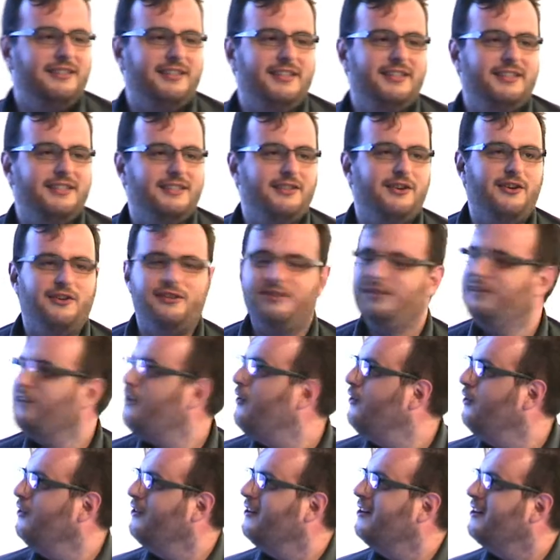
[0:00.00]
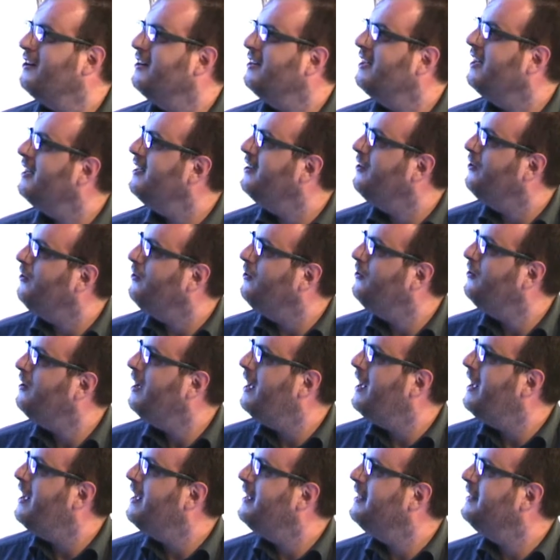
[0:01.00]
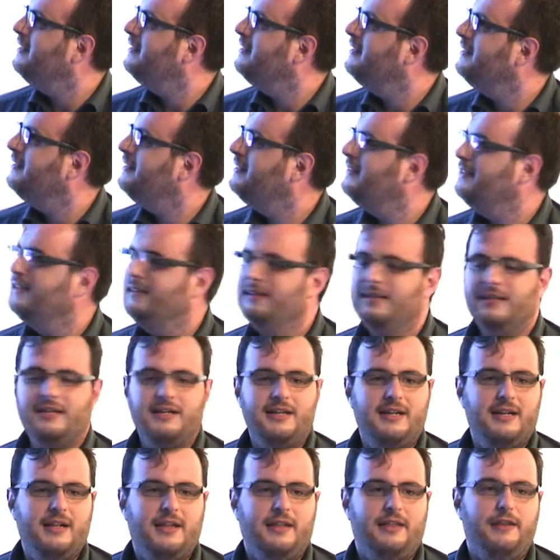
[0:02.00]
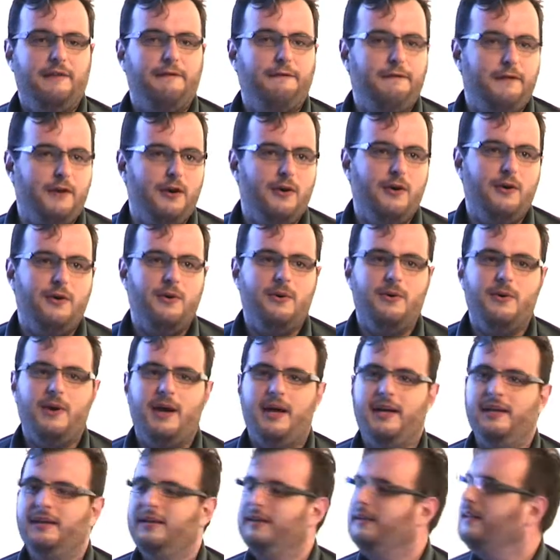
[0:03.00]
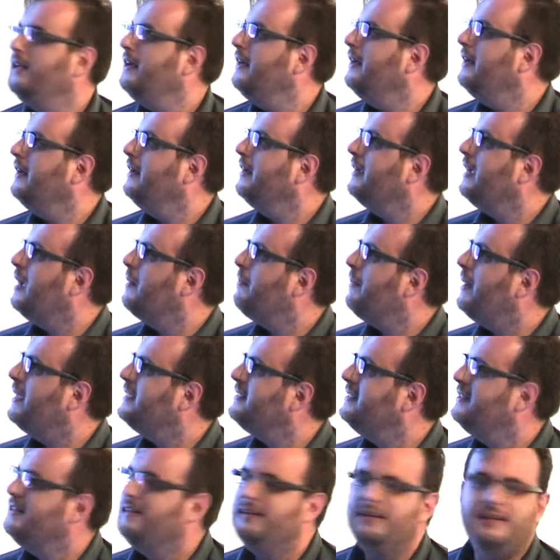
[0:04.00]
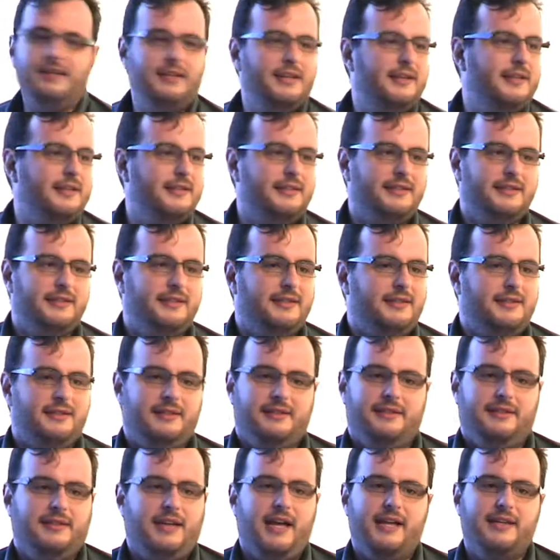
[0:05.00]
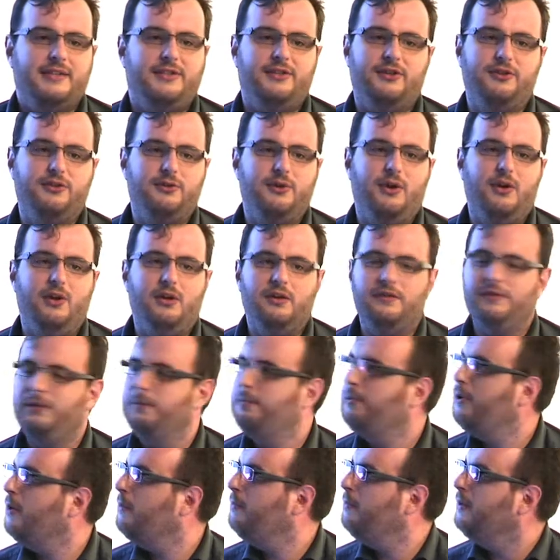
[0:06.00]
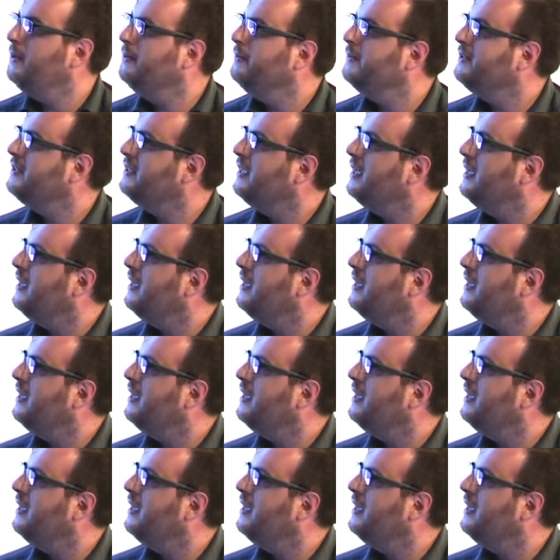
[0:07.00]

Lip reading: is not conquered at all, and the flow and the capacity is answer to all of the problems.